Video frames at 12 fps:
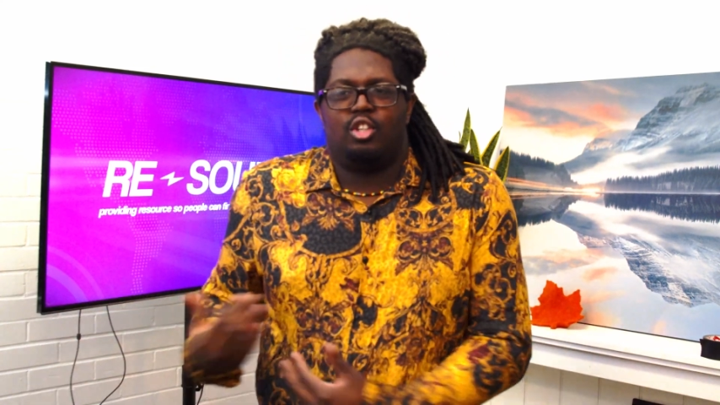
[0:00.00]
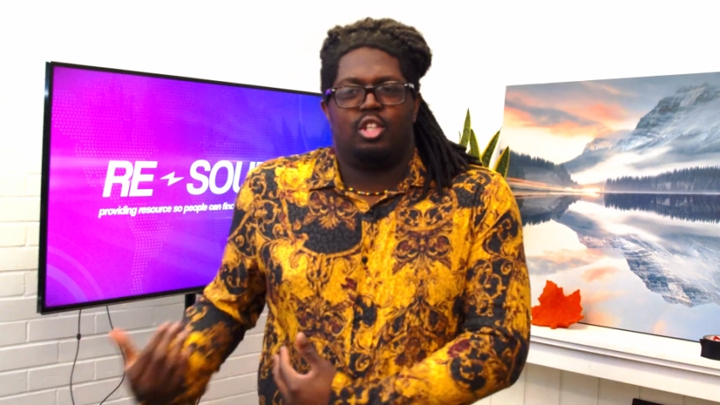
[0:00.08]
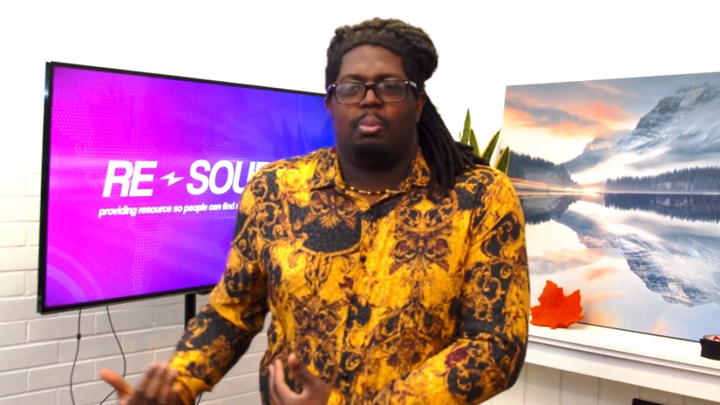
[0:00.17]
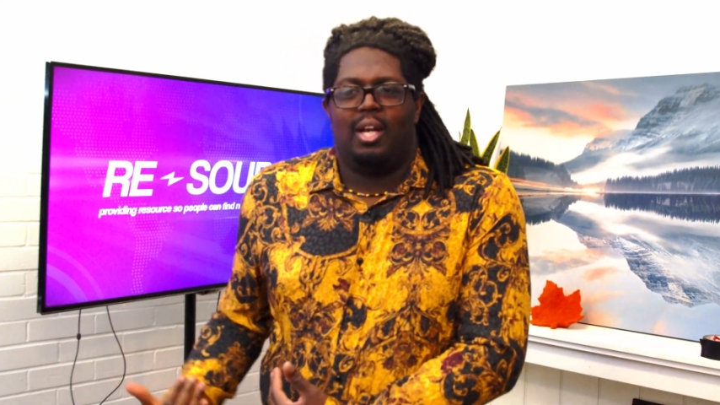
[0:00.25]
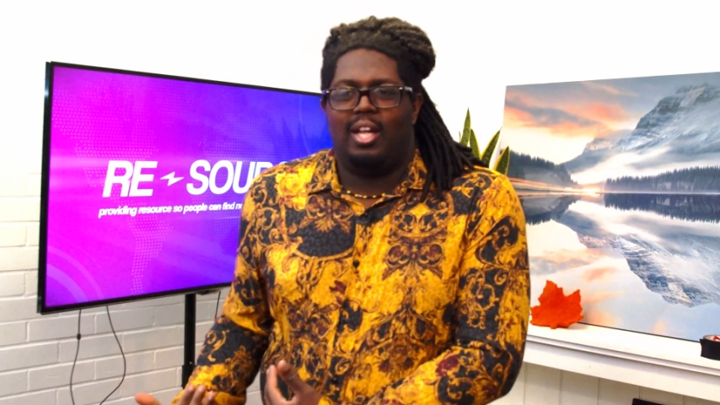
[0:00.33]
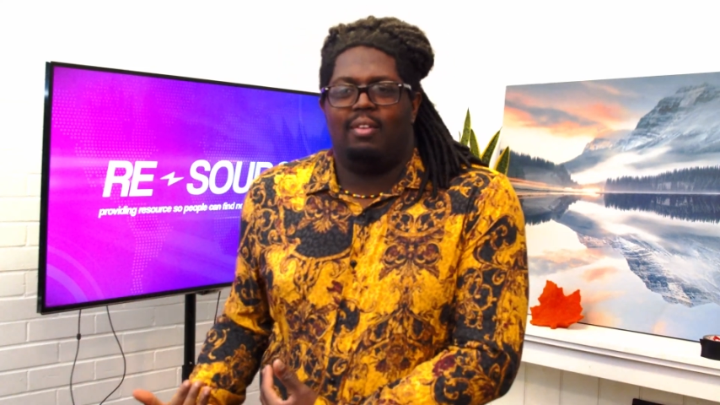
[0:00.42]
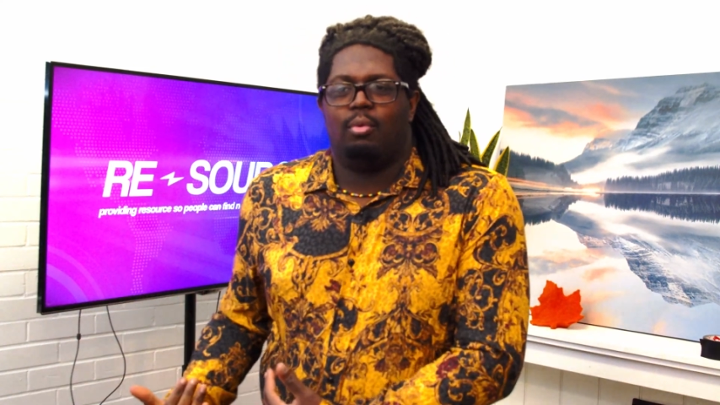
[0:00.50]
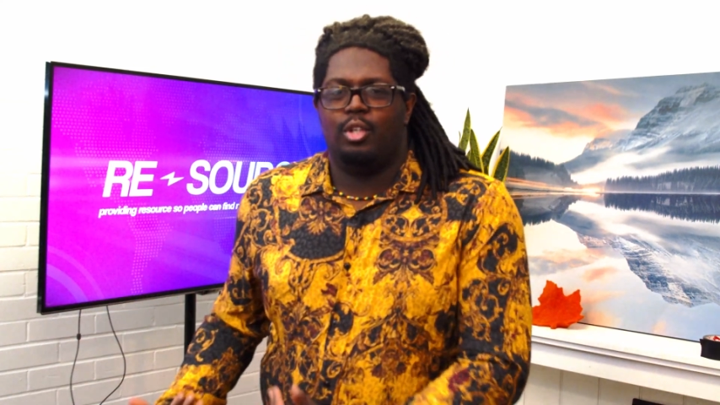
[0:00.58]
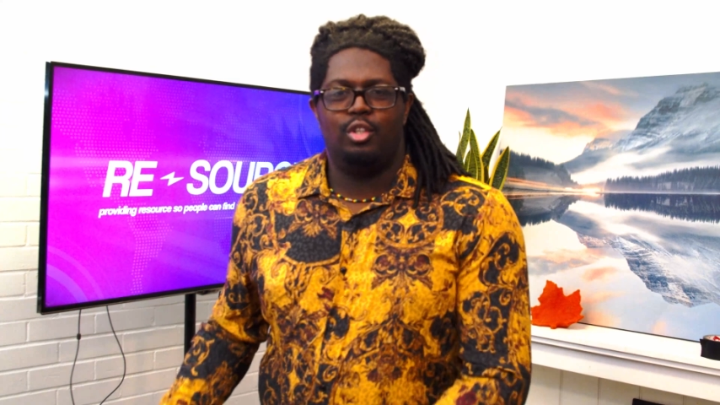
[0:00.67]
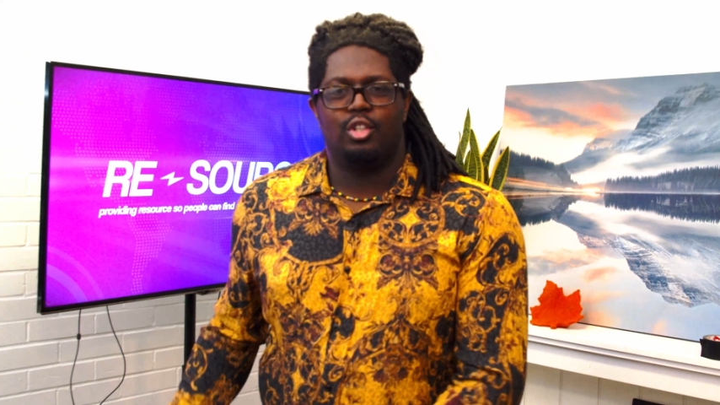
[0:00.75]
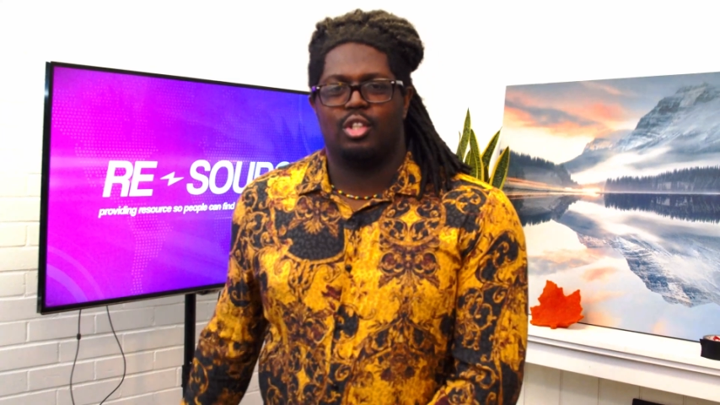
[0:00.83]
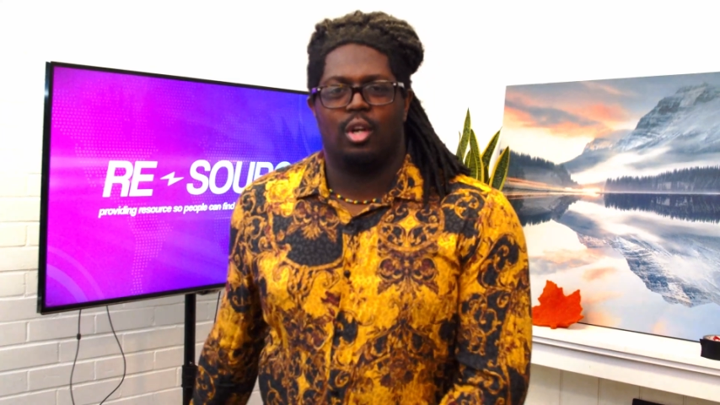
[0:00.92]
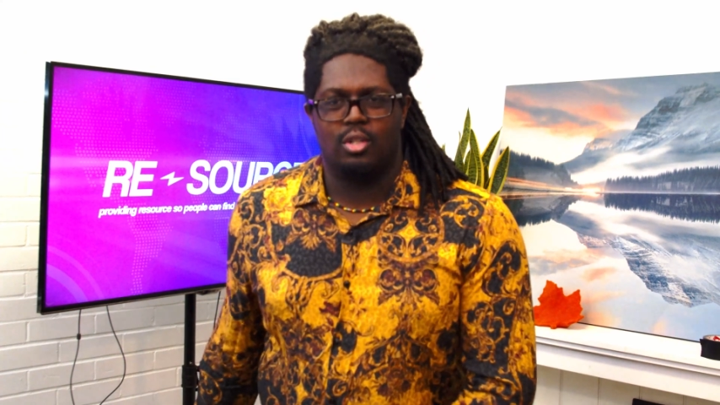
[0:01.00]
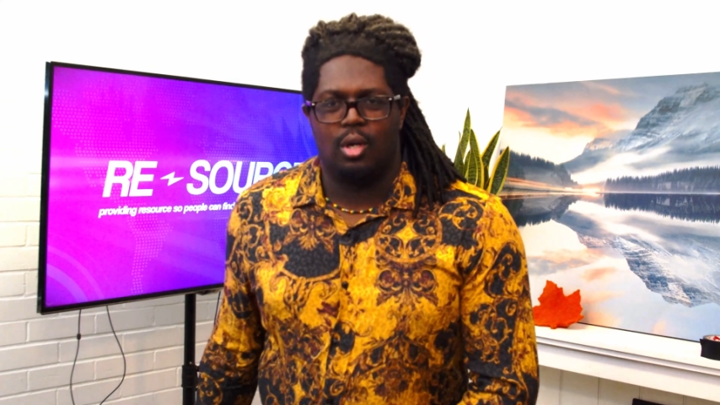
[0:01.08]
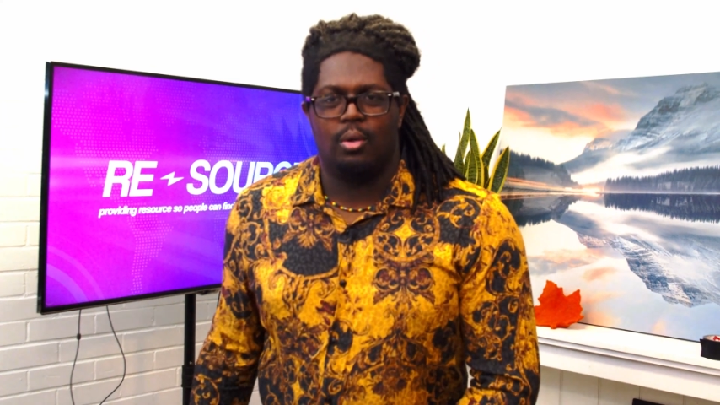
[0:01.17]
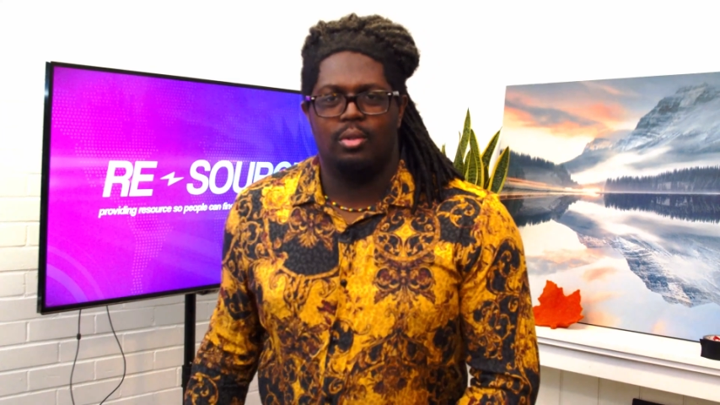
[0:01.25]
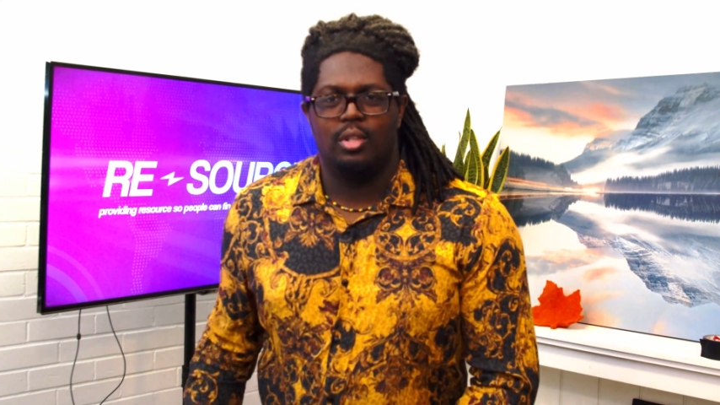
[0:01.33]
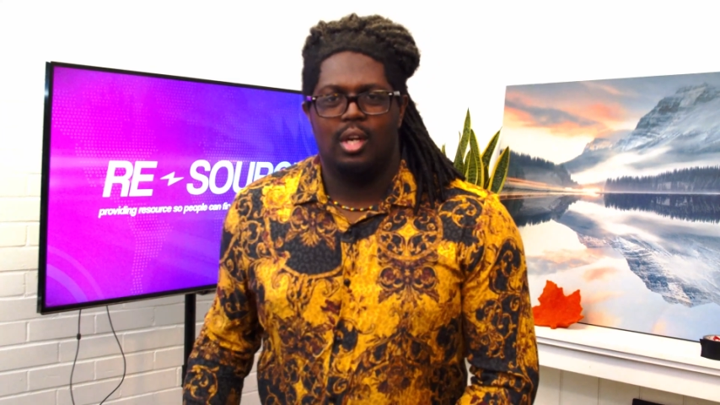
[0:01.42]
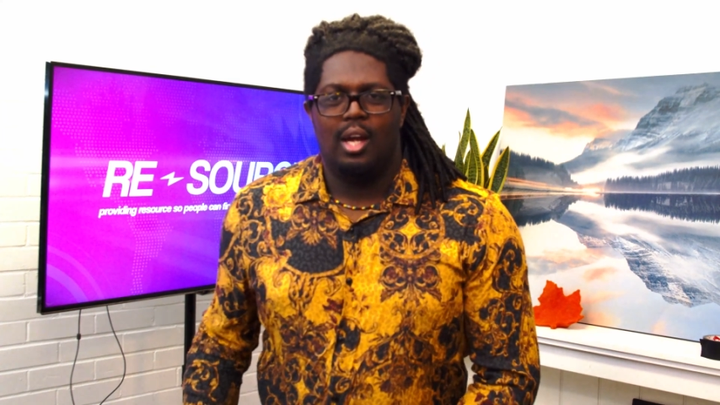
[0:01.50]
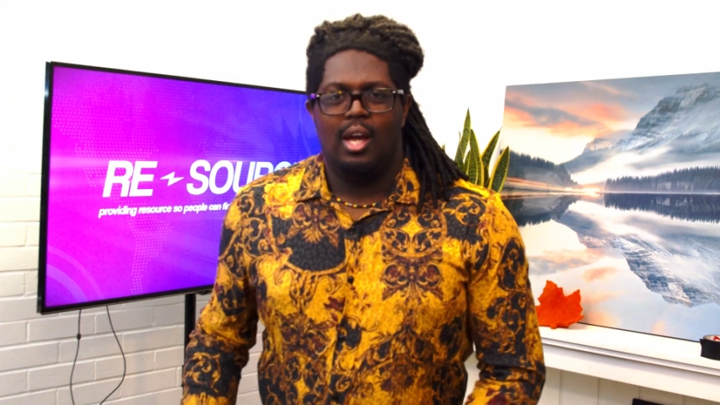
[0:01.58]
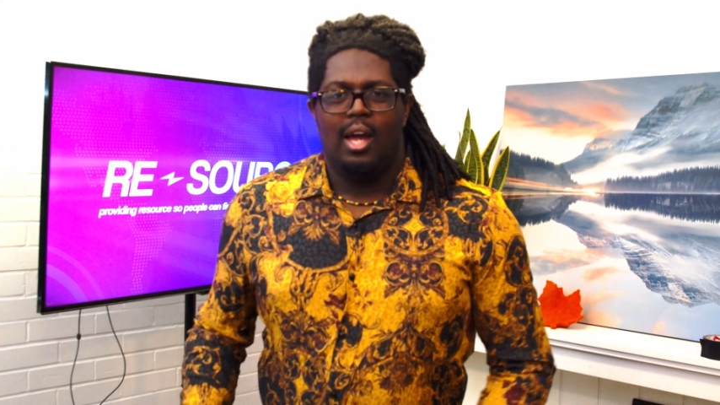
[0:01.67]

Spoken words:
just believe what you just got told?